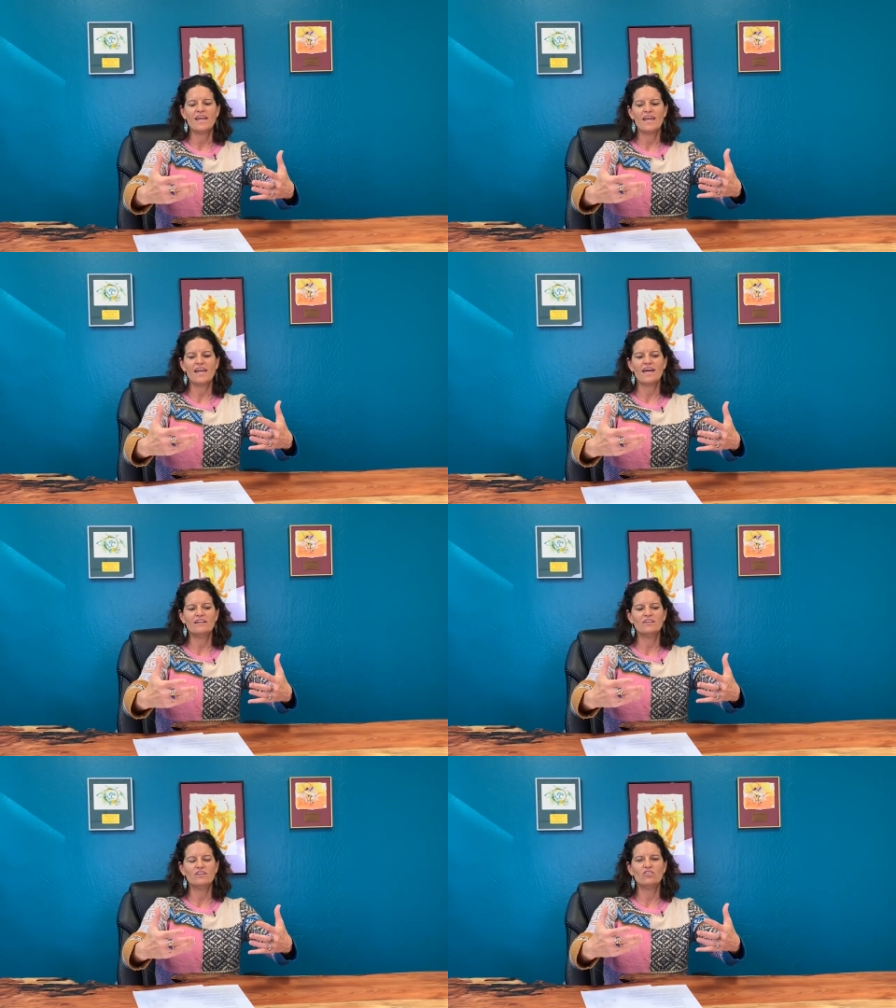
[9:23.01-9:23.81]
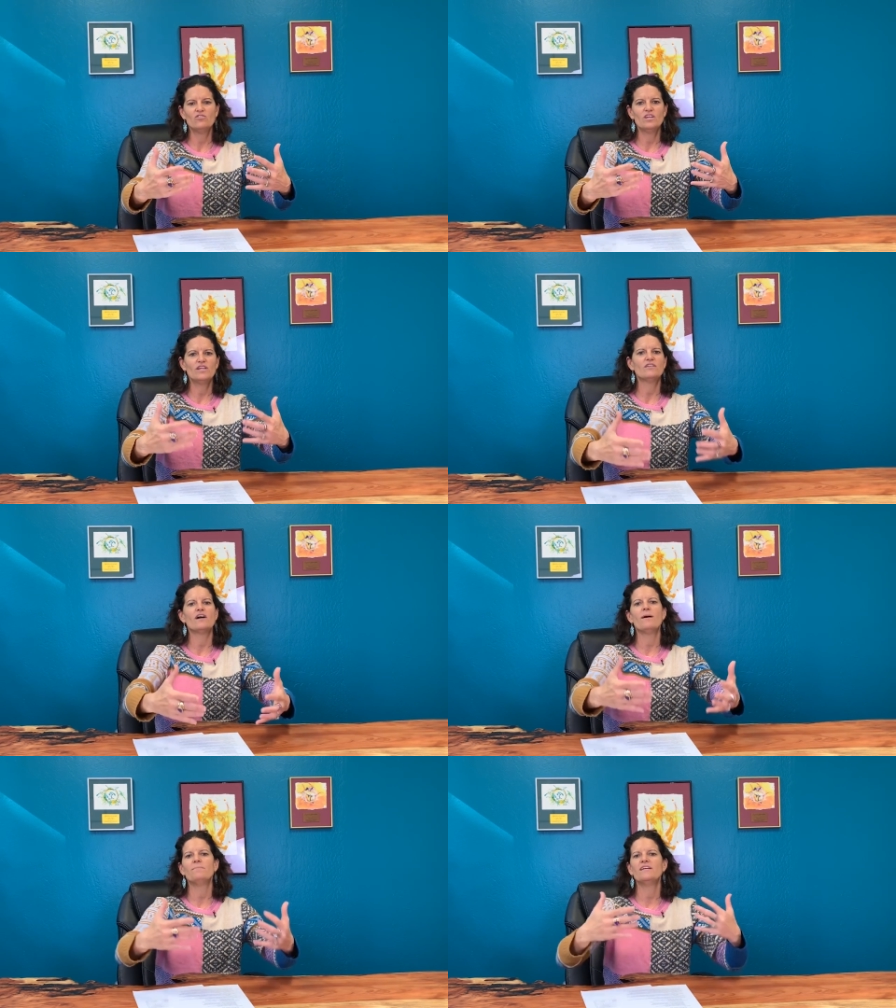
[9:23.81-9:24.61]
and you need the
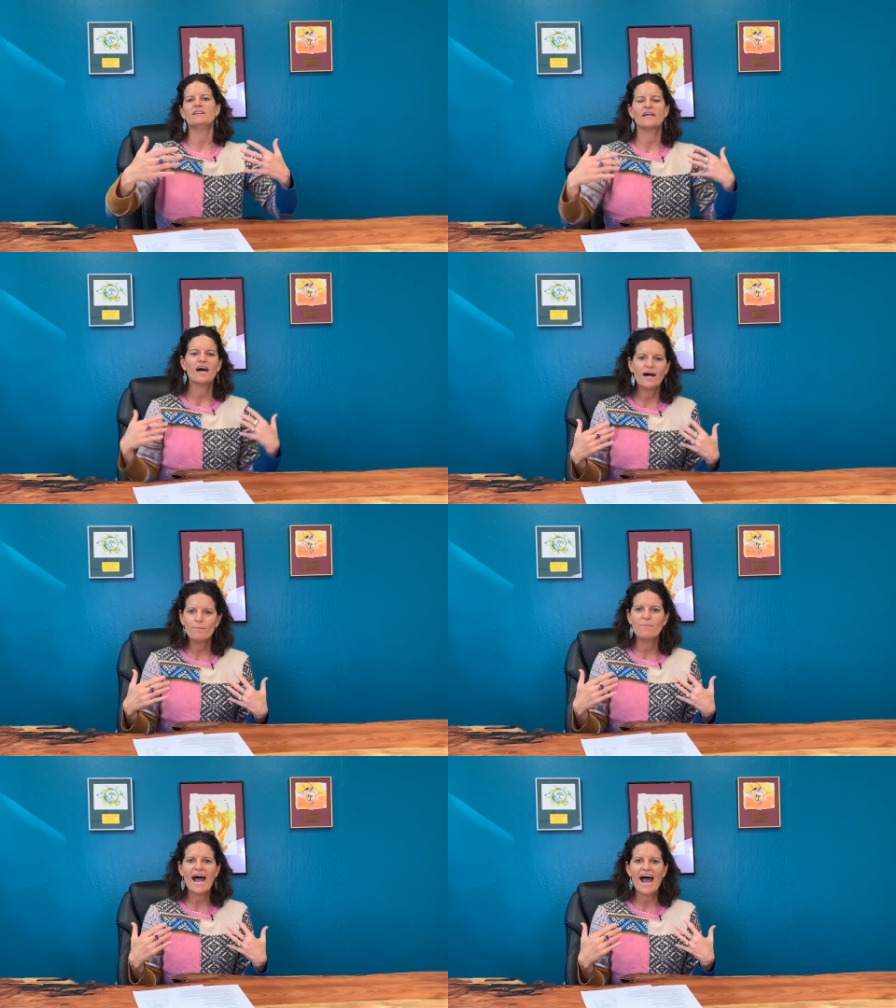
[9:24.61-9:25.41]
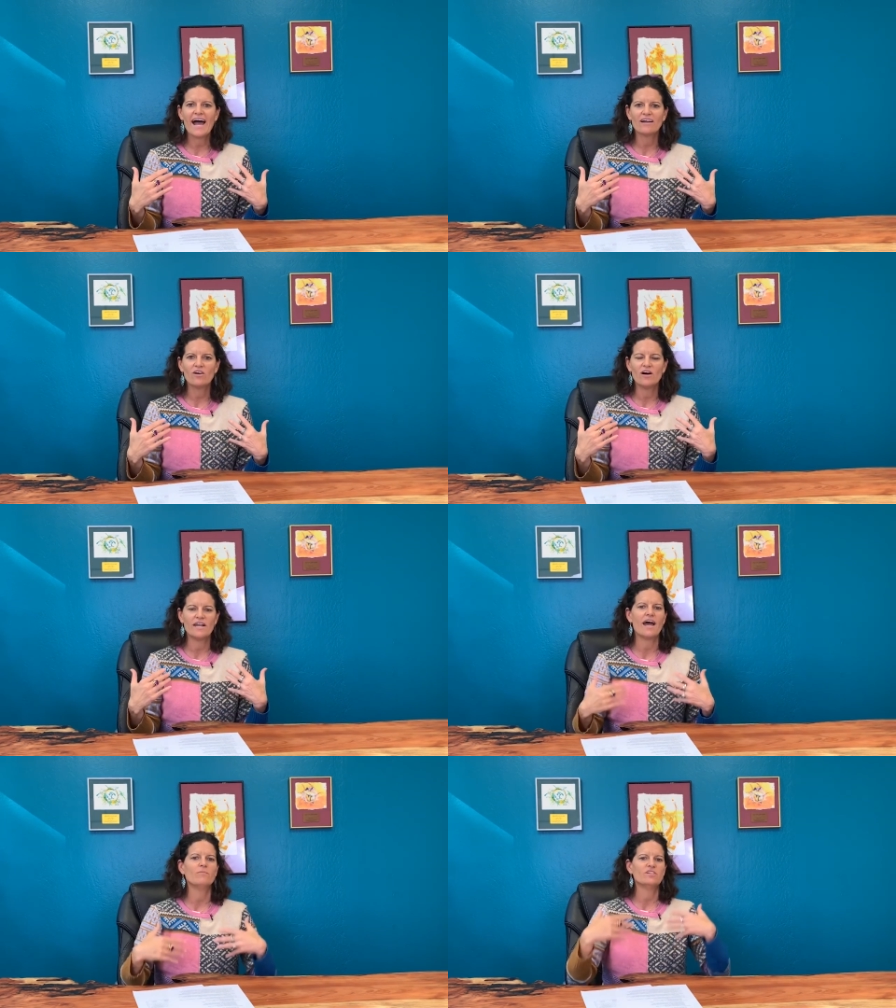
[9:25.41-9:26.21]
company to cut back on
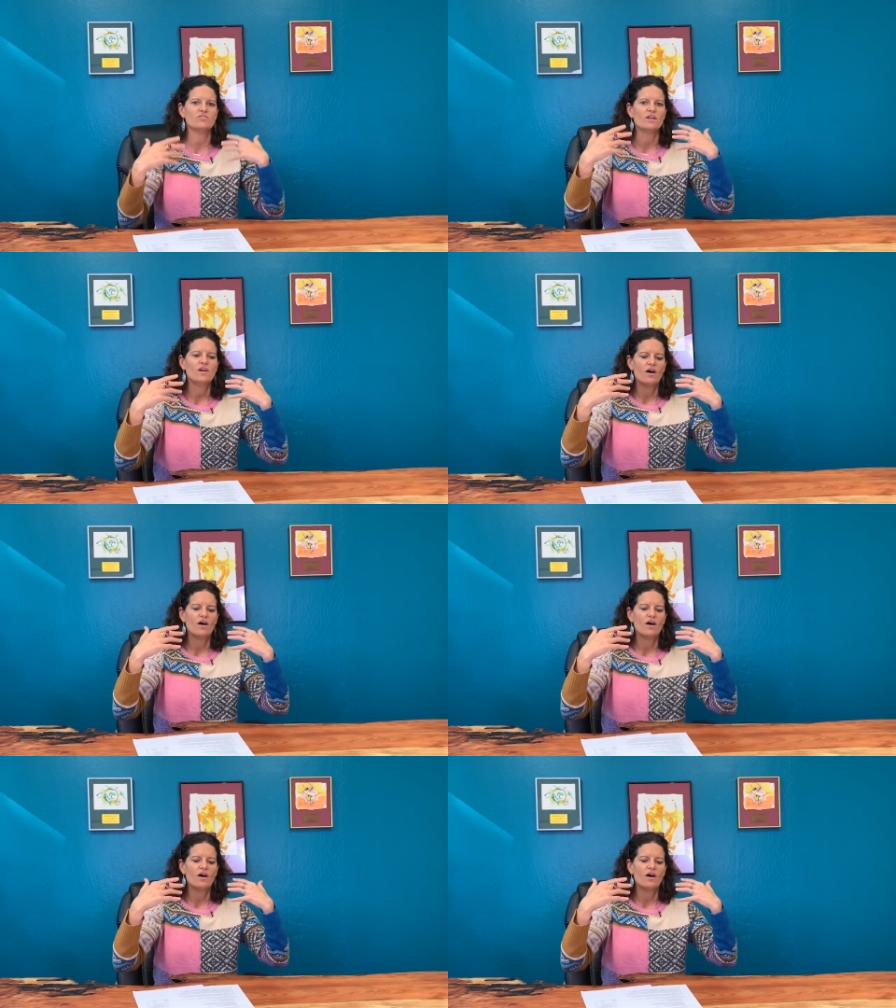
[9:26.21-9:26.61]
how much